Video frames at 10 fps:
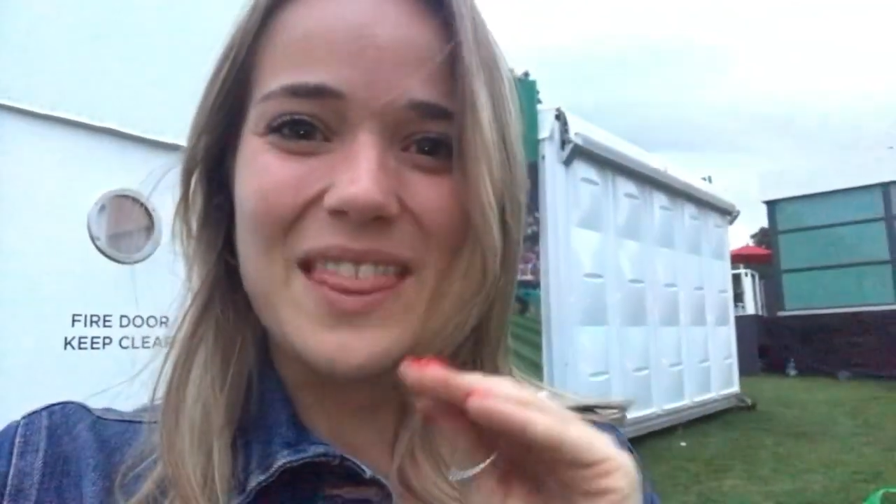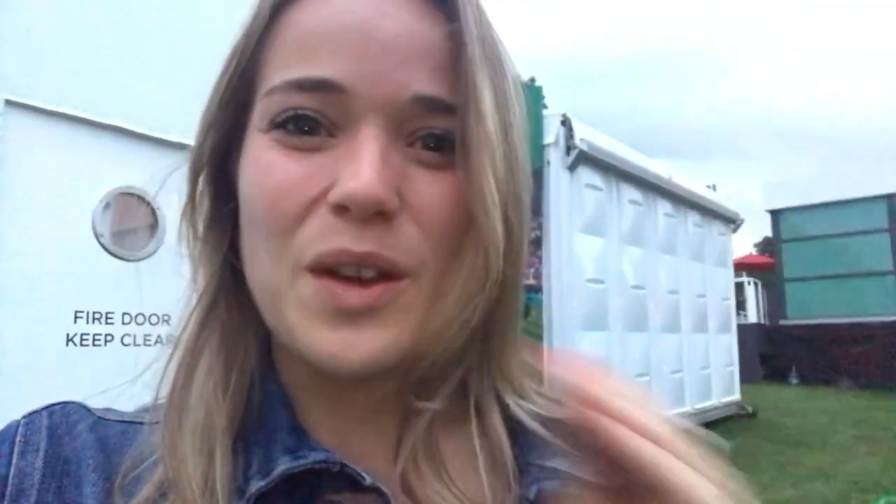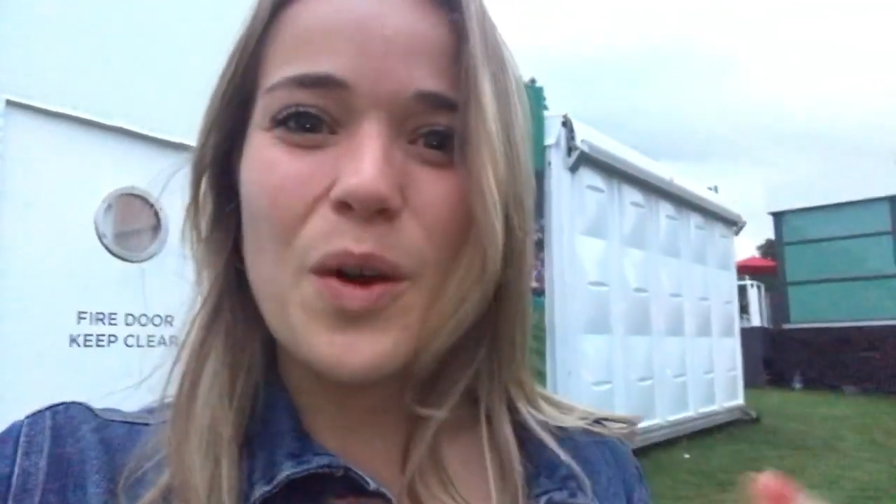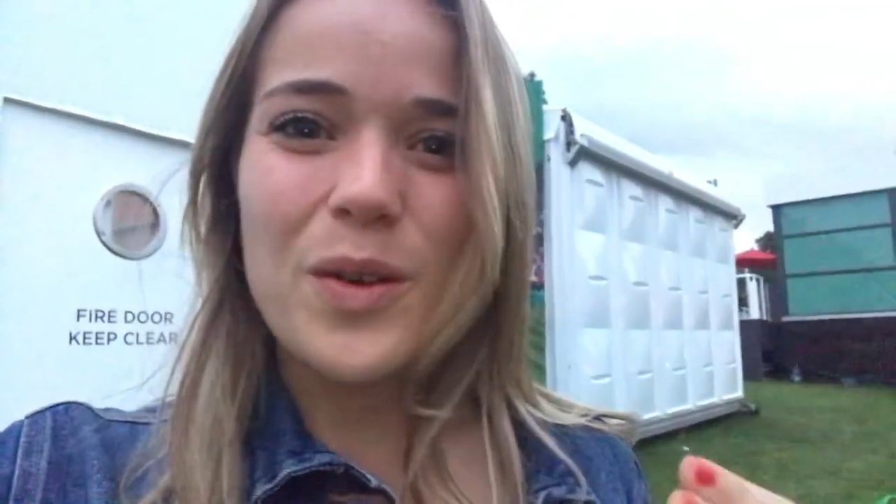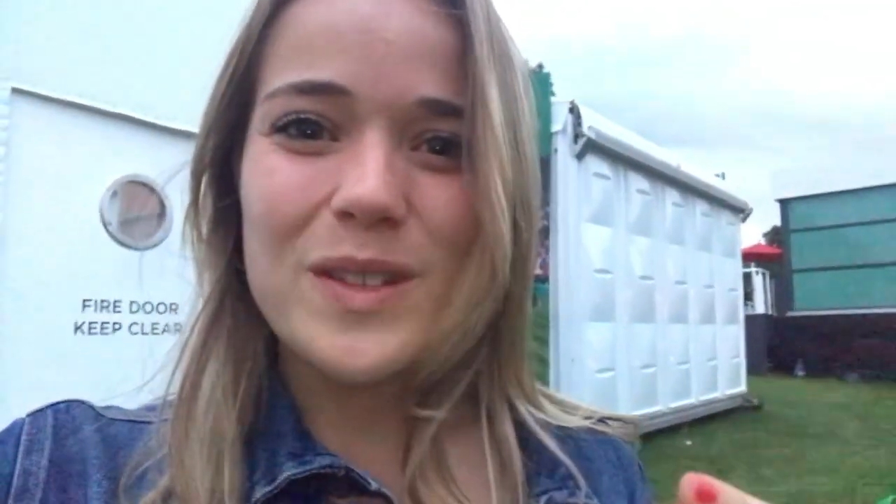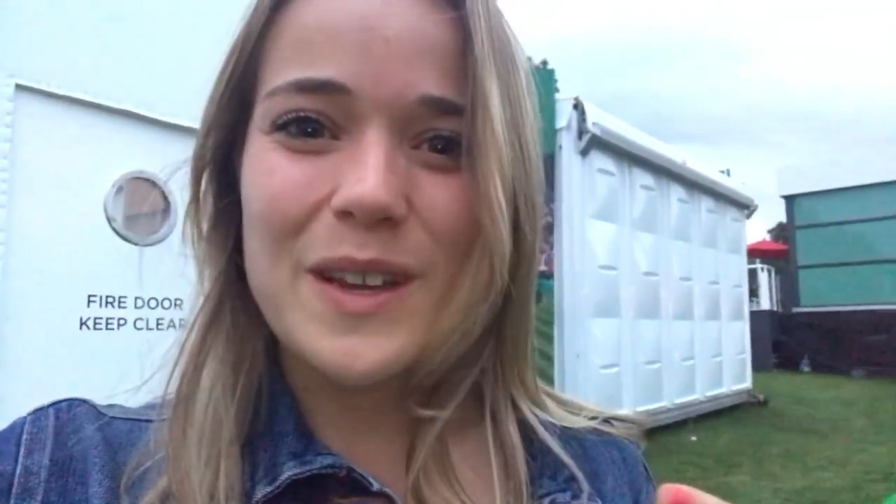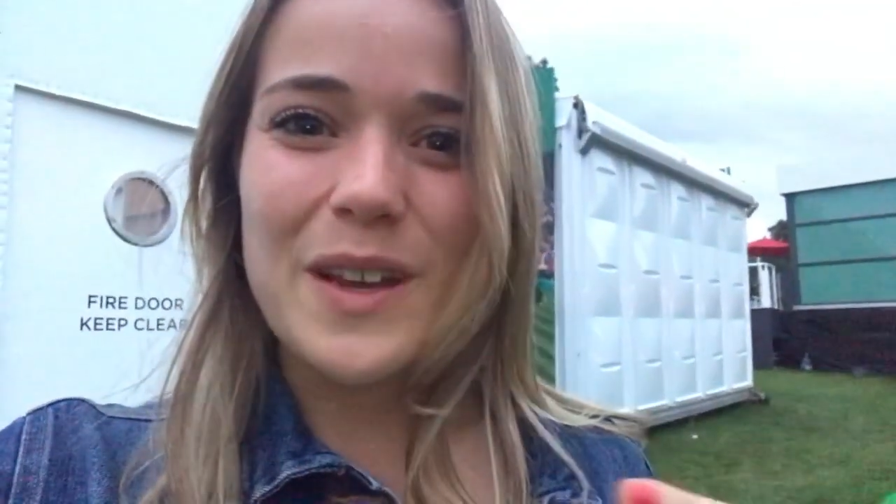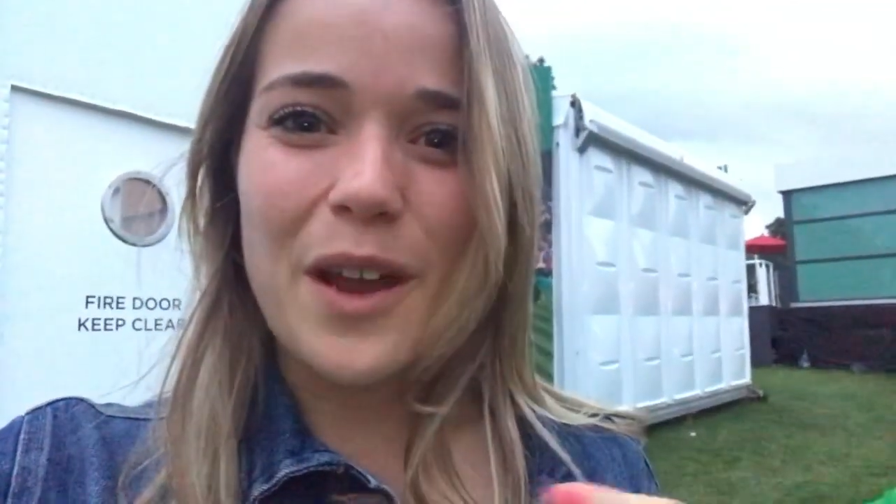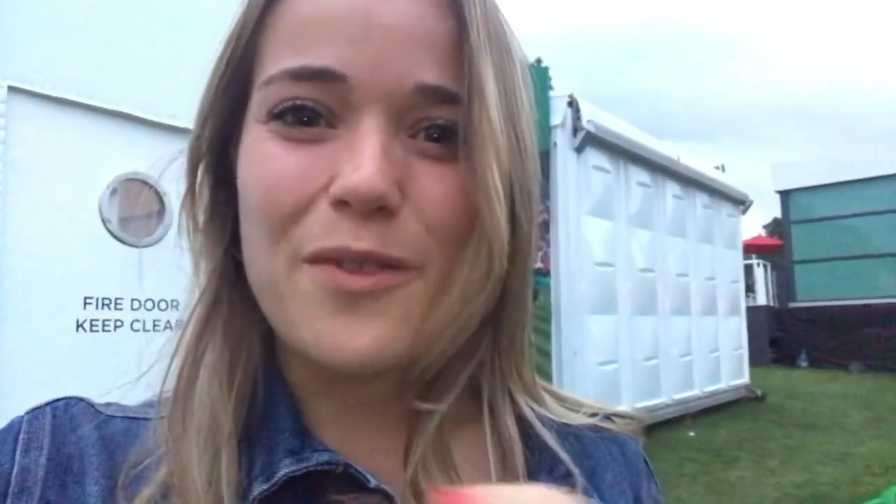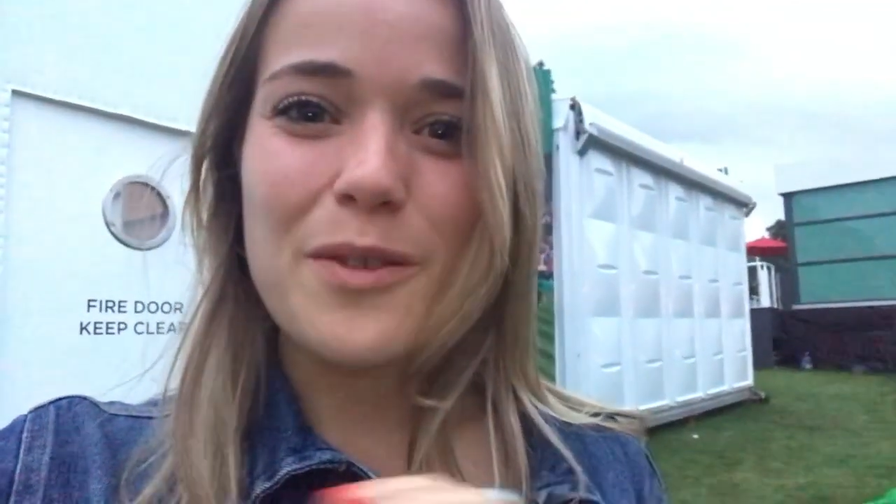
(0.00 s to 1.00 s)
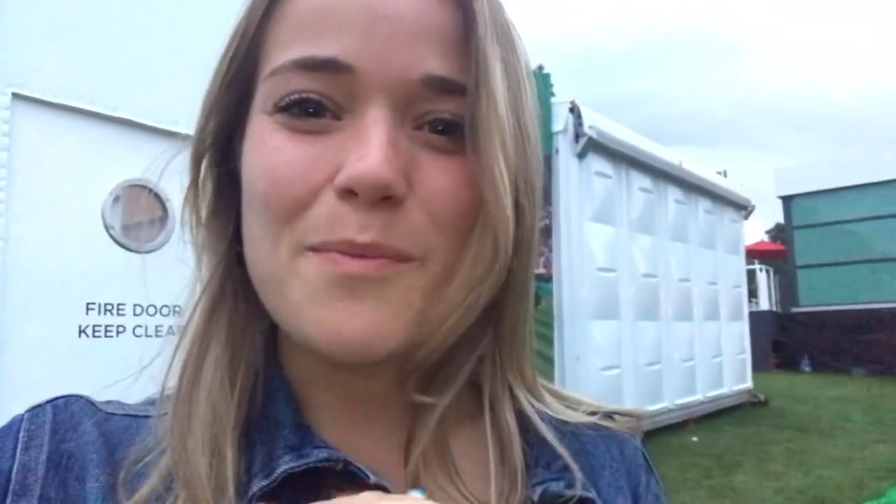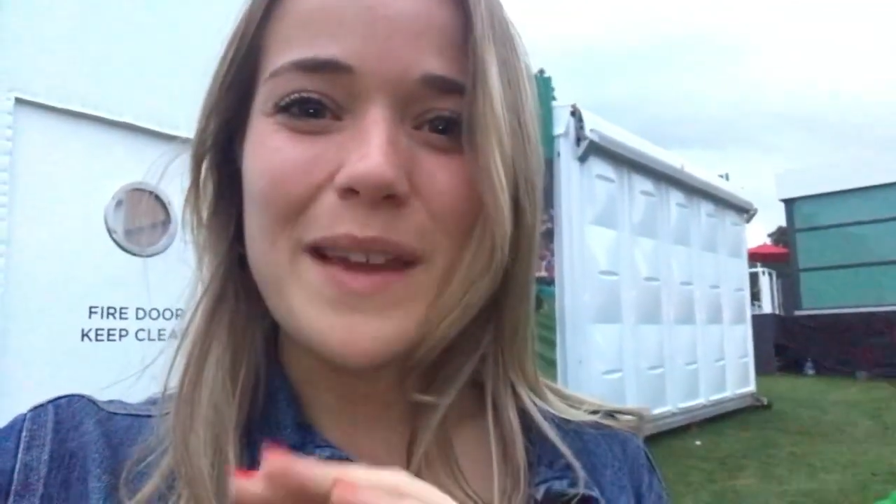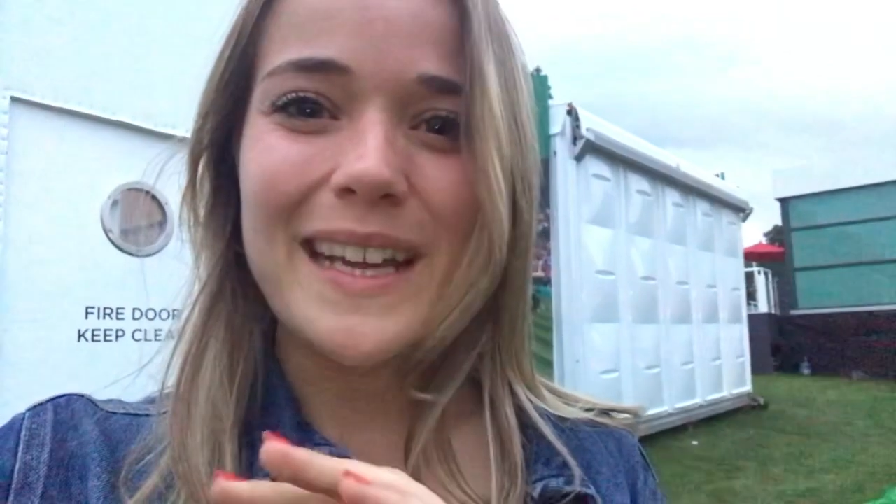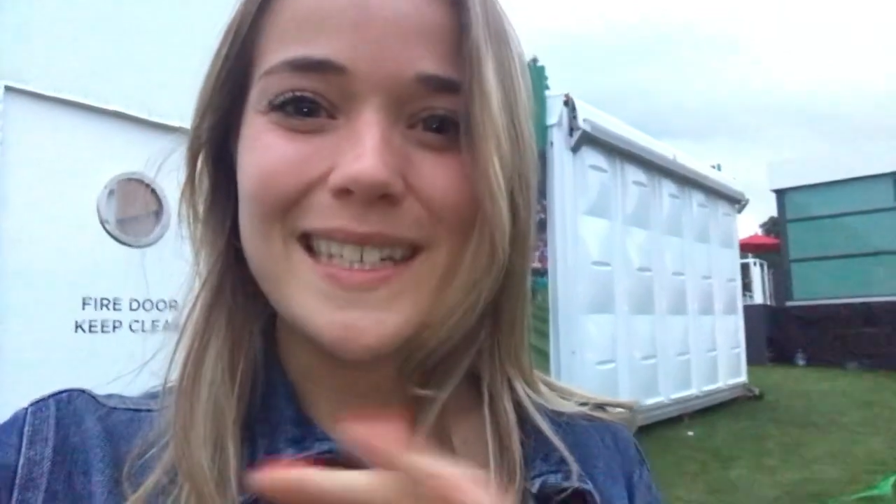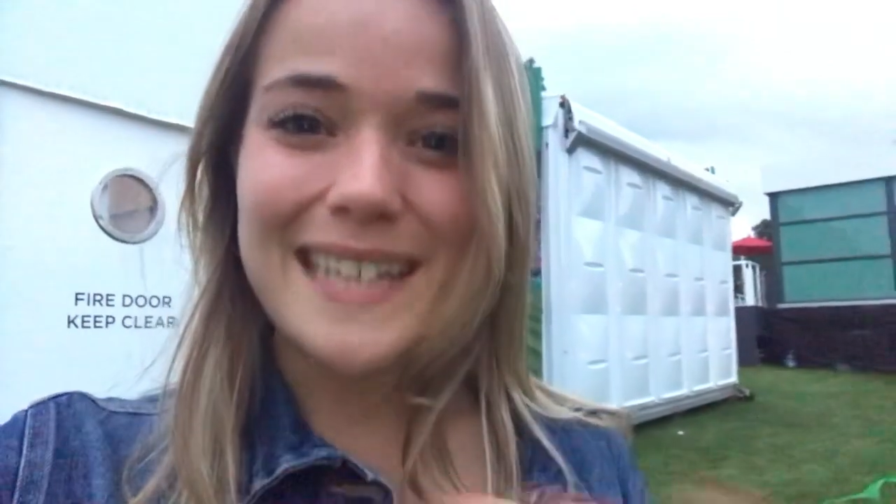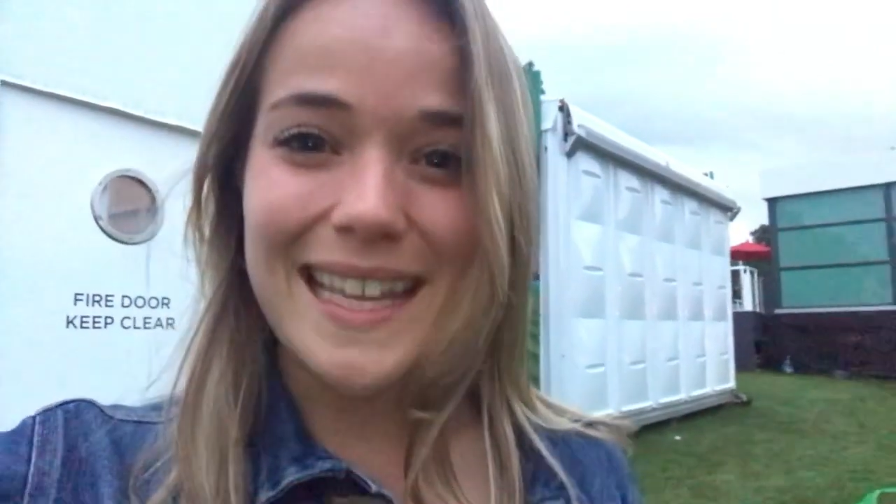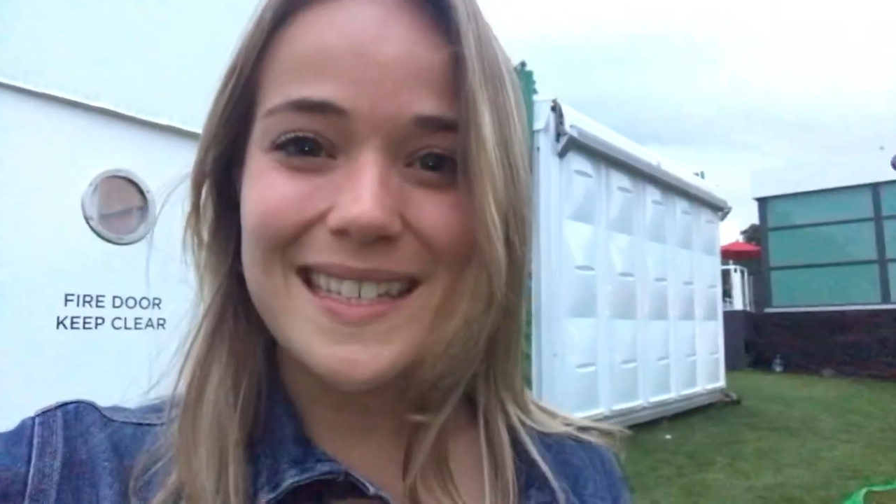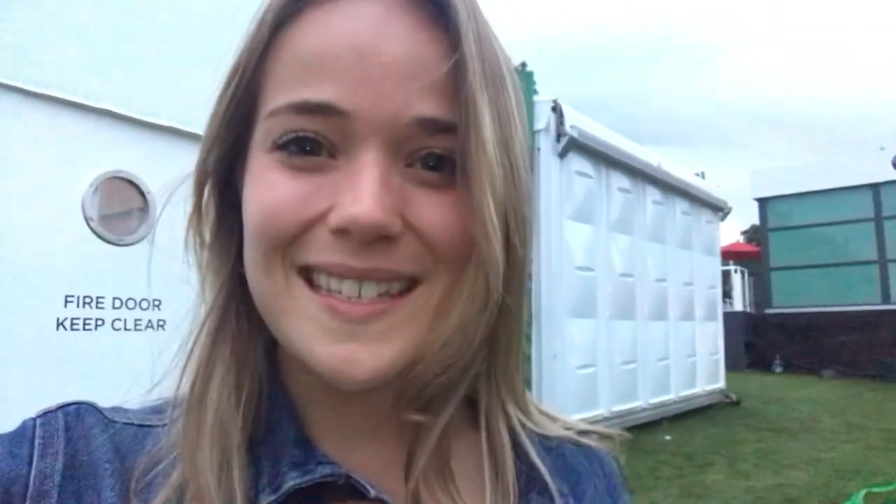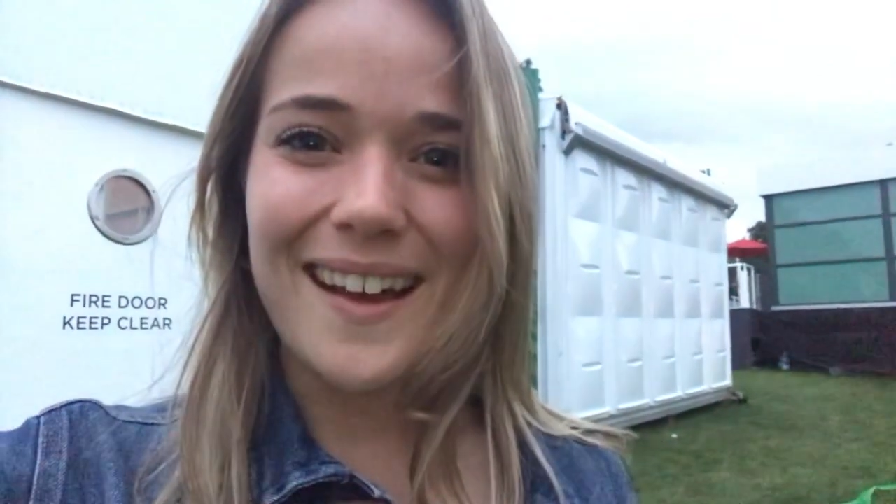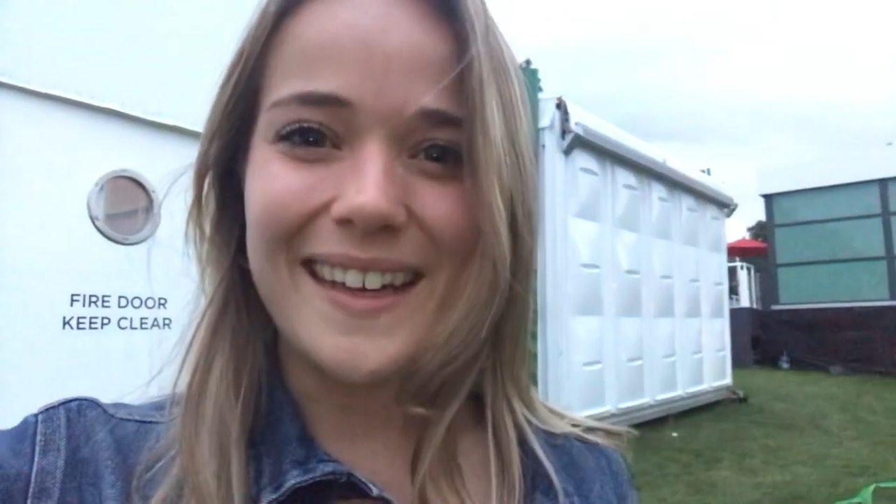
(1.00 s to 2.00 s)
the courts can go from being dead
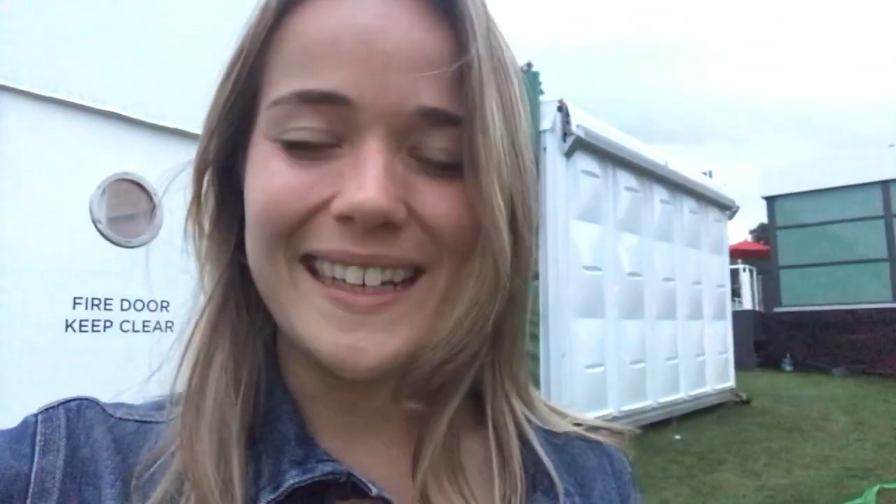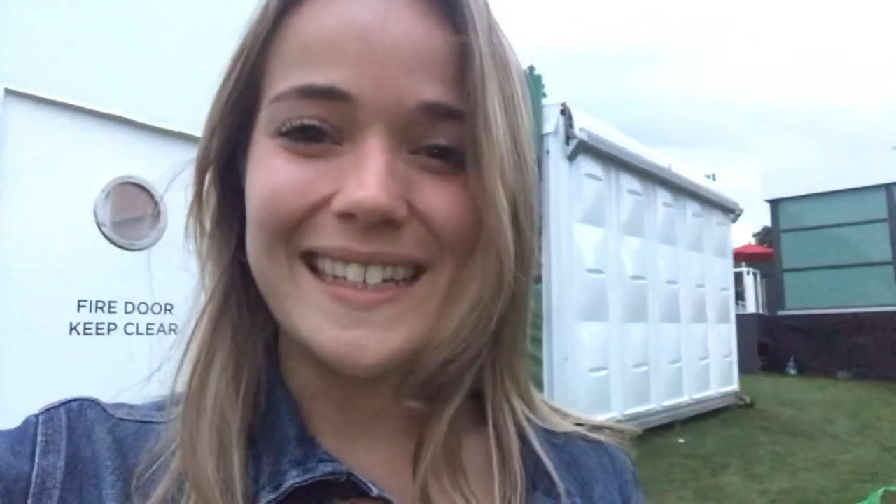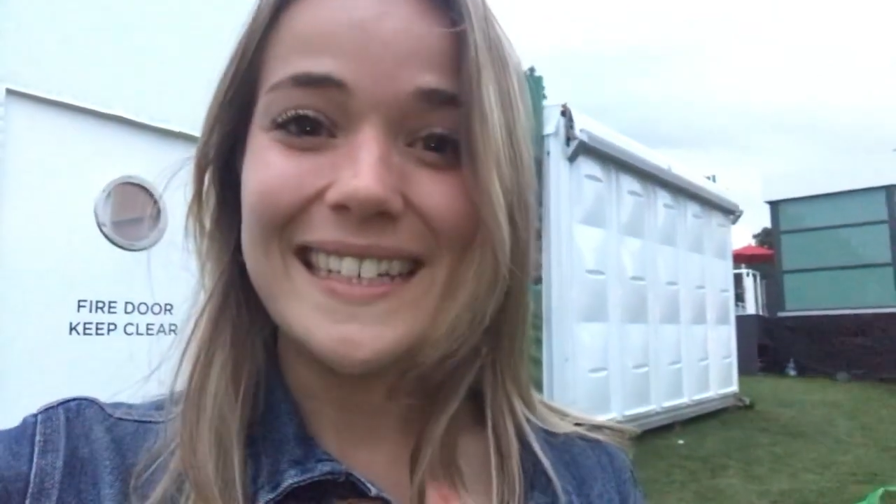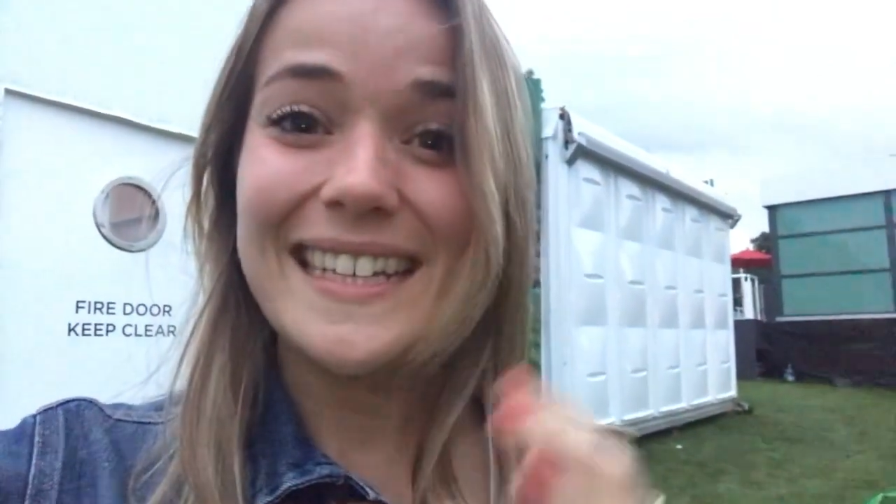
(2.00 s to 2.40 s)
silent,